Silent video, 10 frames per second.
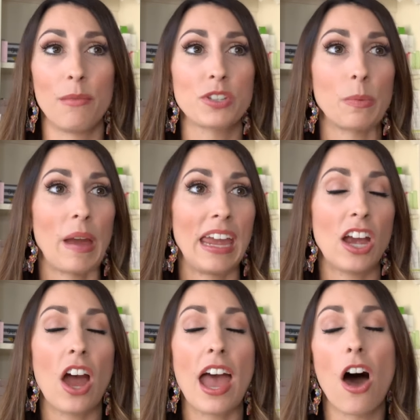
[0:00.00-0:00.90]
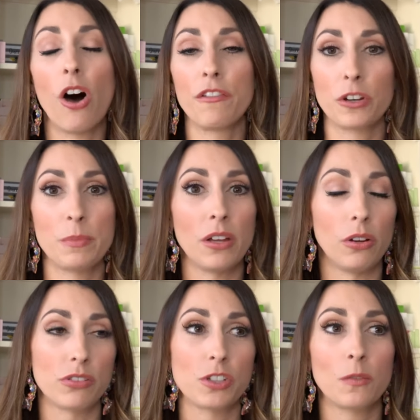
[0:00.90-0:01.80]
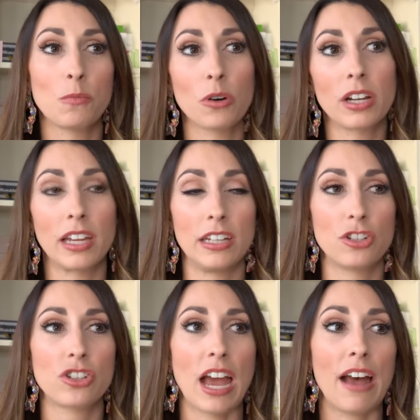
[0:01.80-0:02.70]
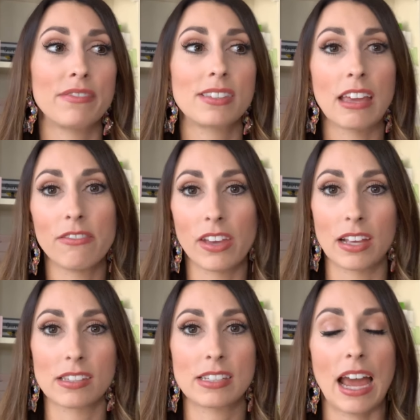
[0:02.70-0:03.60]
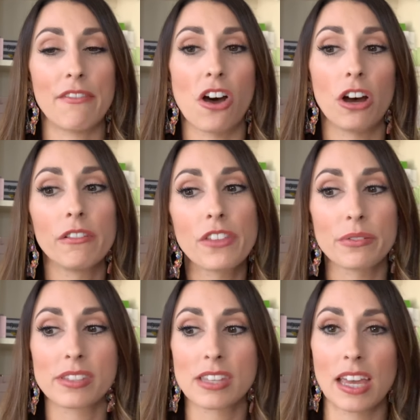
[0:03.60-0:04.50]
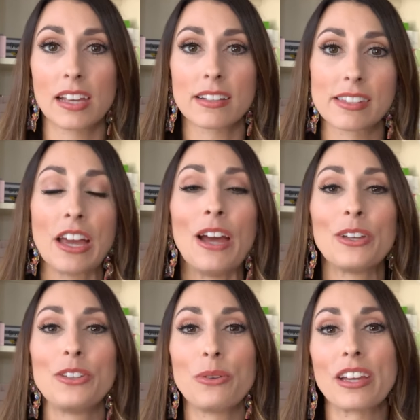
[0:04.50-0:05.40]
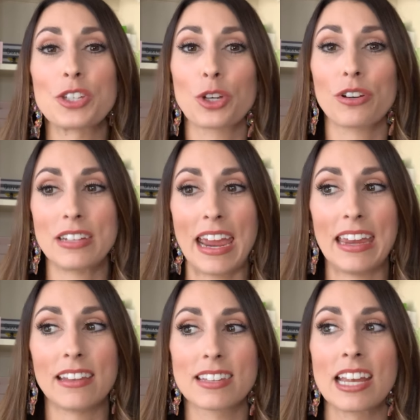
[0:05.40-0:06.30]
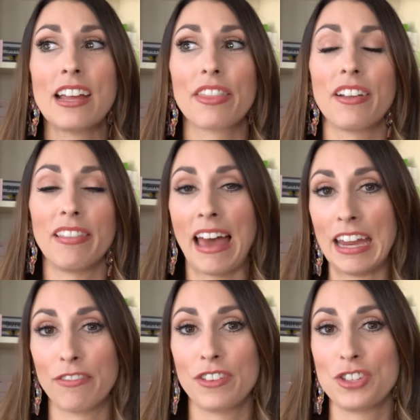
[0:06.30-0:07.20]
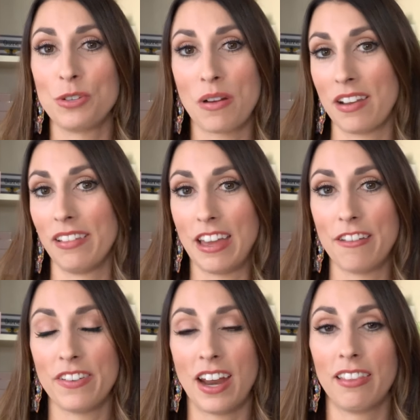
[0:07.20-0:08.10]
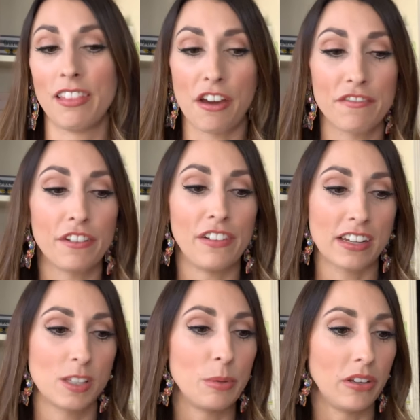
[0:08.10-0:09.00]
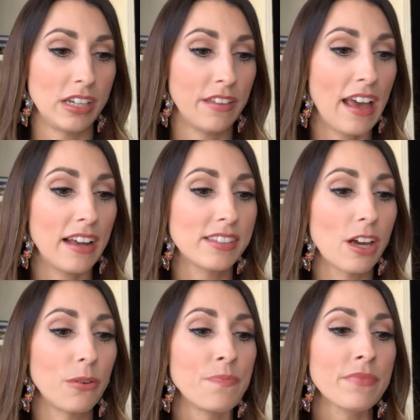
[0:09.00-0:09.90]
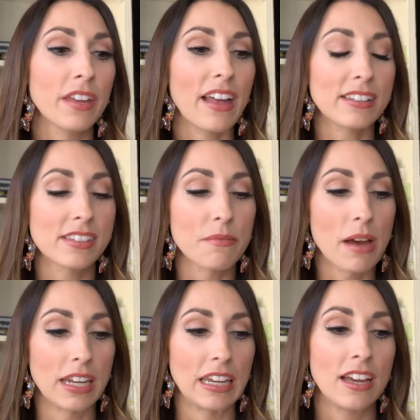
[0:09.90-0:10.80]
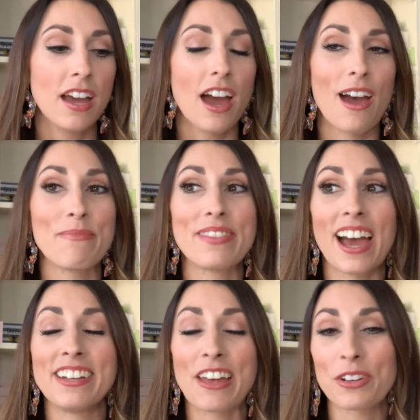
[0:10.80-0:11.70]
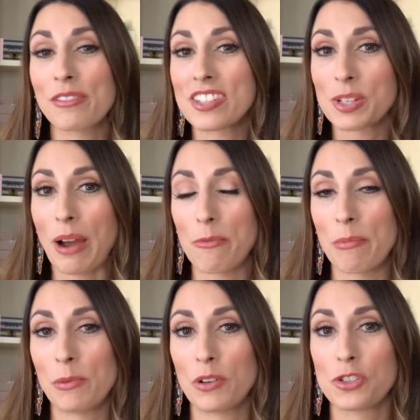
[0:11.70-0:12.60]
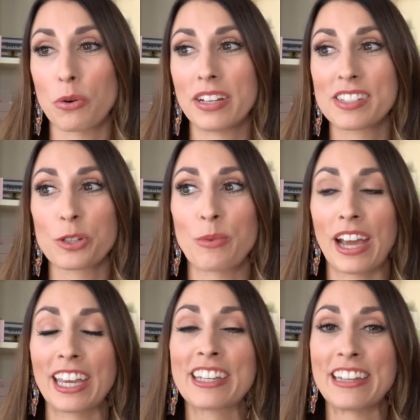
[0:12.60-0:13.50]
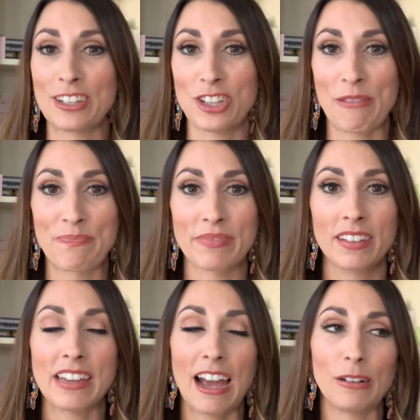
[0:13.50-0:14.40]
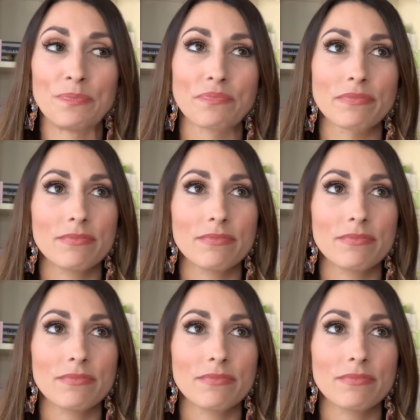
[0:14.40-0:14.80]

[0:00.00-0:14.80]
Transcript: to pay all of your bills, your mortgage, to have savings, to have all of those things. You get to create the life that you want to live. And I love the flexibility in that. So that's the money. Another reason why women would join is the recognition. Now,